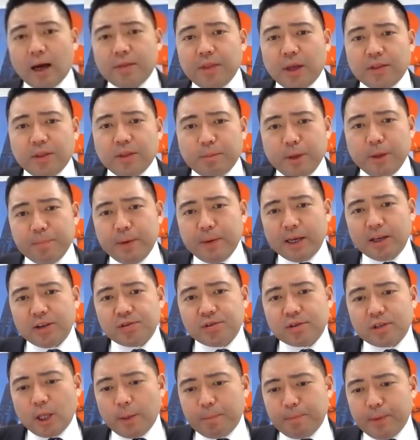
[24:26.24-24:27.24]
the
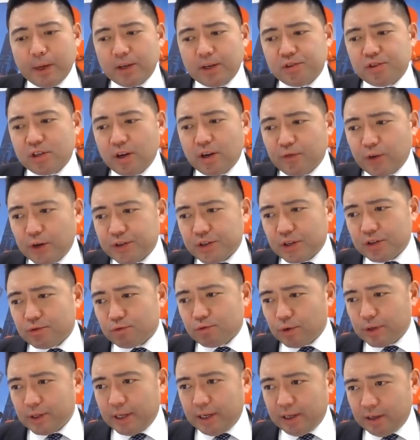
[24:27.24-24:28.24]
biggest difference is
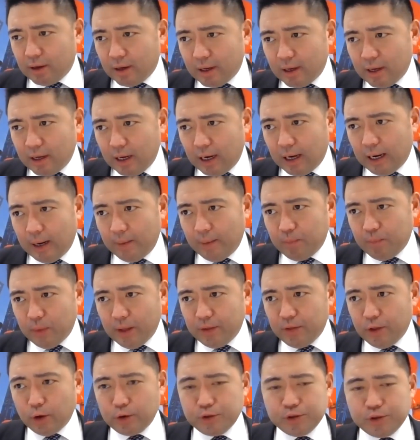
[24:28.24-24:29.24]
really
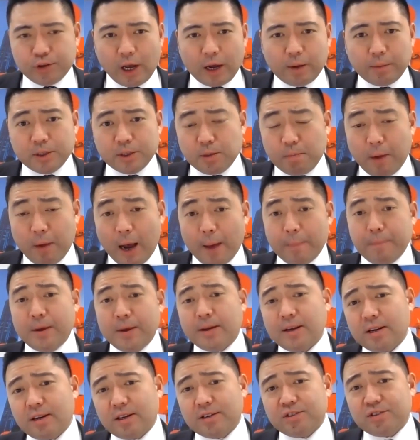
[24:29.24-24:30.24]
in those segments, in my
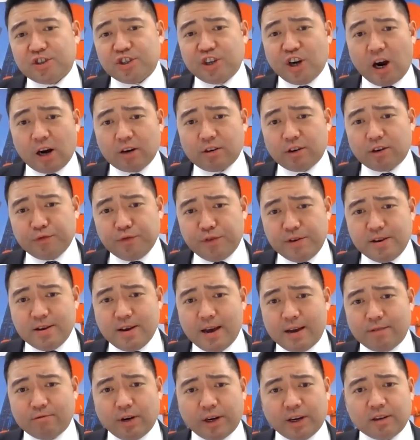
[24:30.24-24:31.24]
opinion, is geography
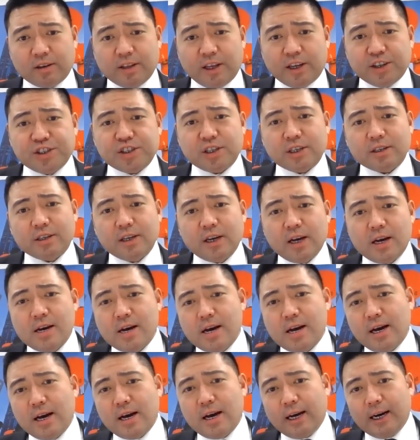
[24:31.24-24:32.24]
and regulation.
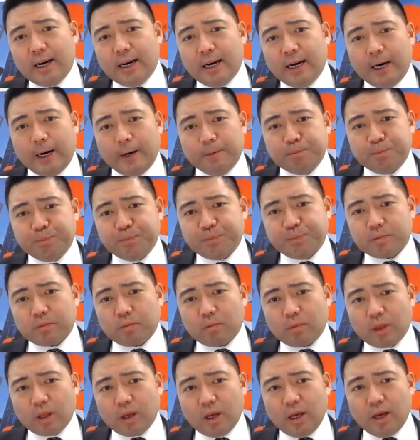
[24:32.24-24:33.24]

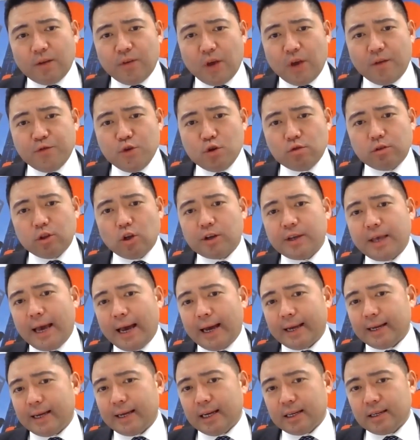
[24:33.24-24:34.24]
If you look
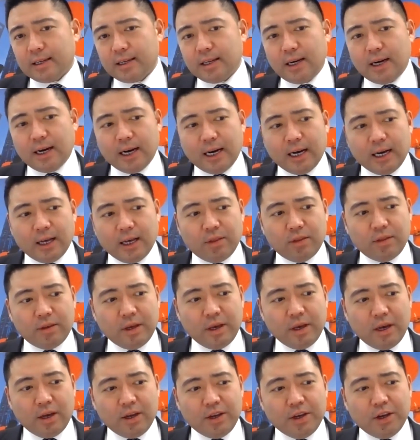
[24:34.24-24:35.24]
at it,
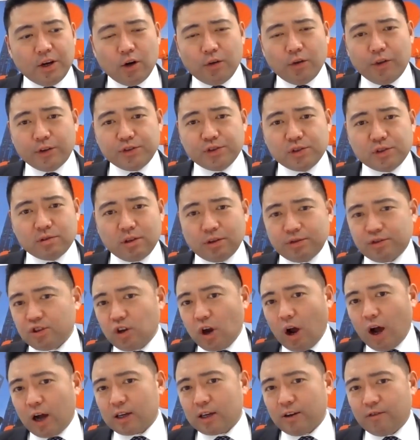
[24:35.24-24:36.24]
there's
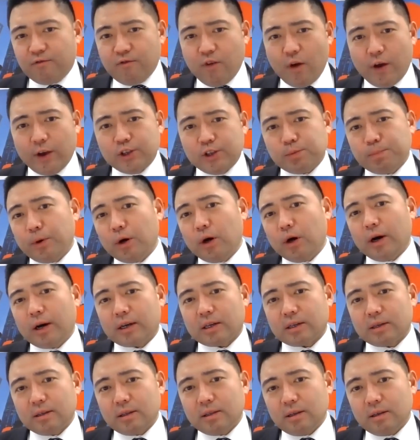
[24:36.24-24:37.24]
talk of
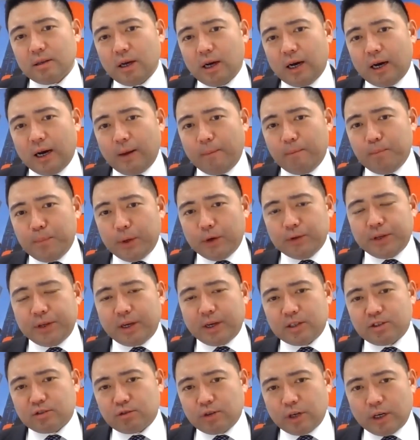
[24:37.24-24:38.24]
Facebook building
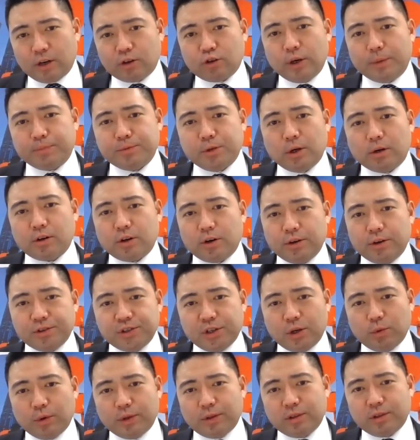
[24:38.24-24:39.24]
a
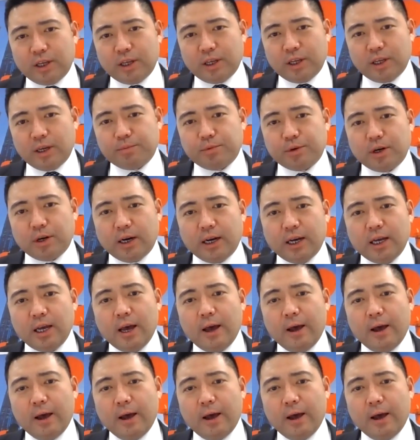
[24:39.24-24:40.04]
cryptocurrency with Libra.